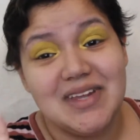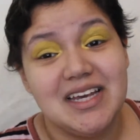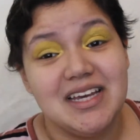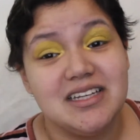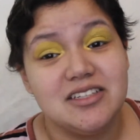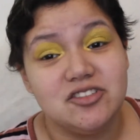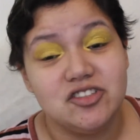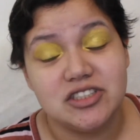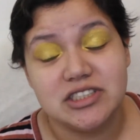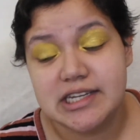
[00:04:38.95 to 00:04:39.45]

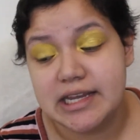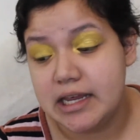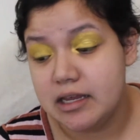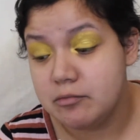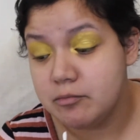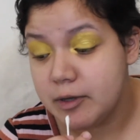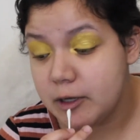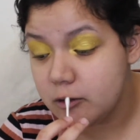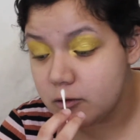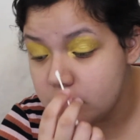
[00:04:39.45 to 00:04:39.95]
It just
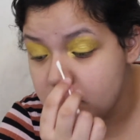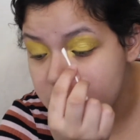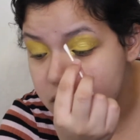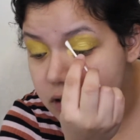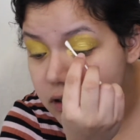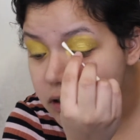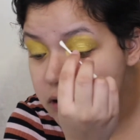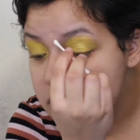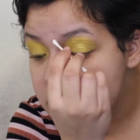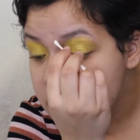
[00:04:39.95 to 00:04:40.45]
came out
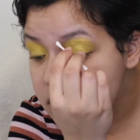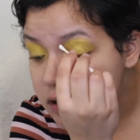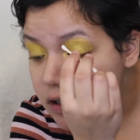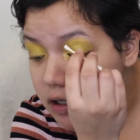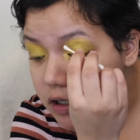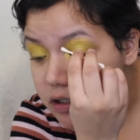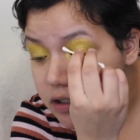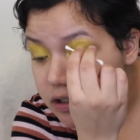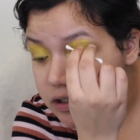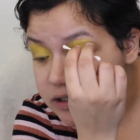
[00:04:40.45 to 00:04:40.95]

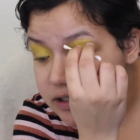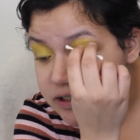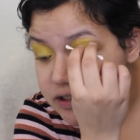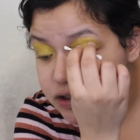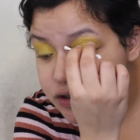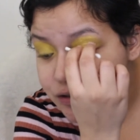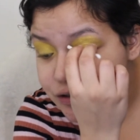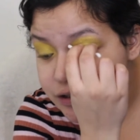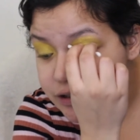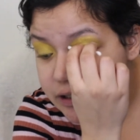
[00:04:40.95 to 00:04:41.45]

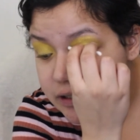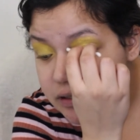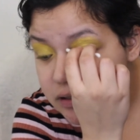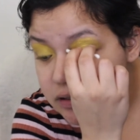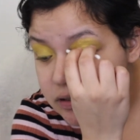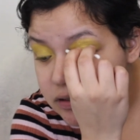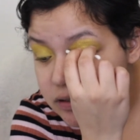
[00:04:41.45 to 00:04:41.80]
yesterday.